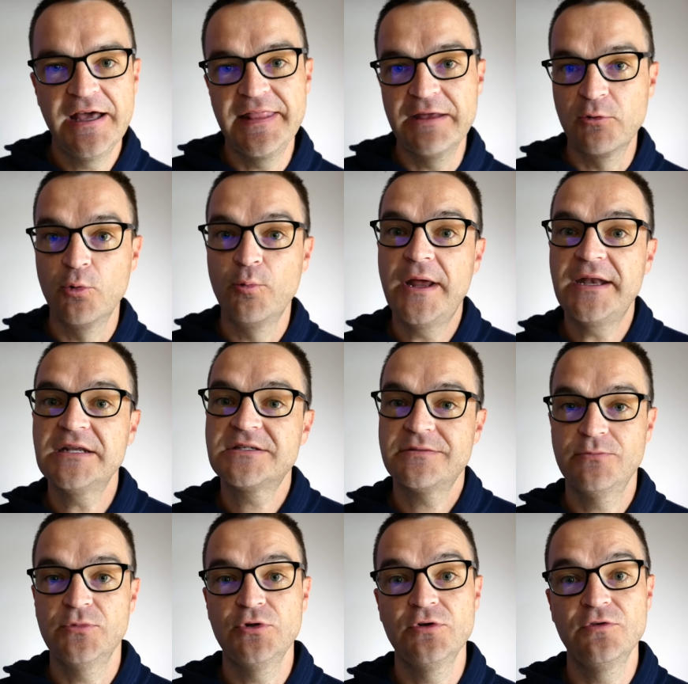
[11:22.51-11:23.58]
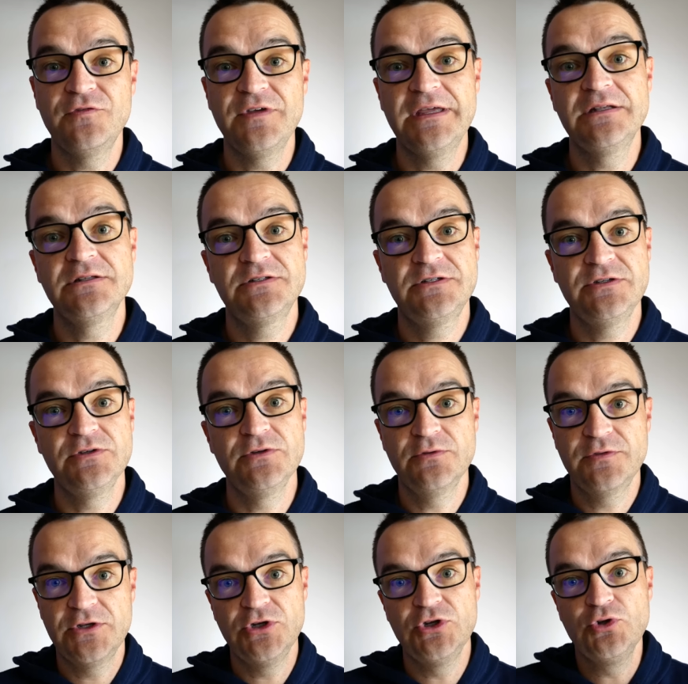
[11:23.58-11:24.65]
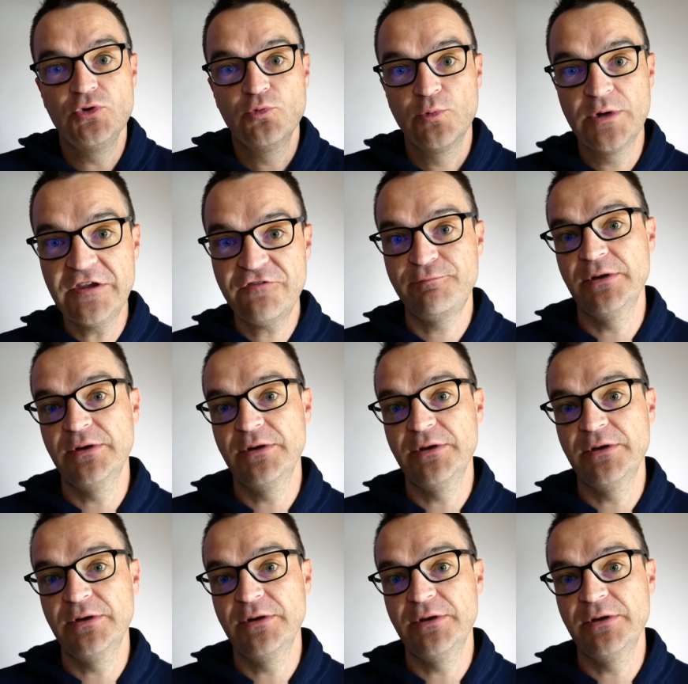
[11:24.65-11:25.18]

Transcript: and they were ready to move into the new reef